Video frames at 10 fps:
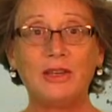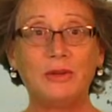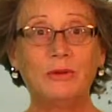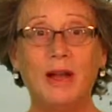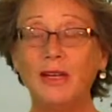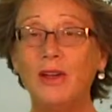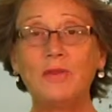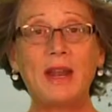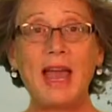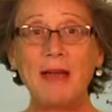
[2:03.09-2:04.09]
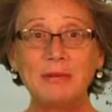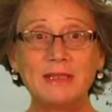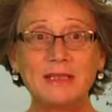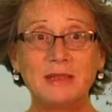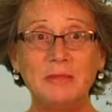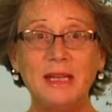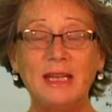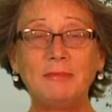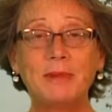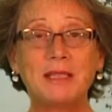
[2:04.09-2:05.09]
you. I know that happens to
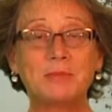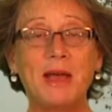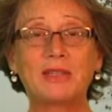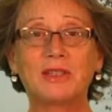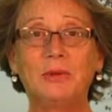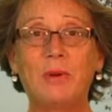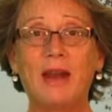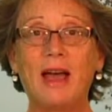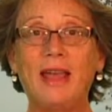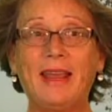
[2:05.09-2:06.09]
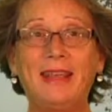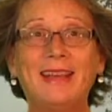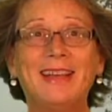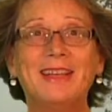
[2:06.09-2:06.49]
me, especially when I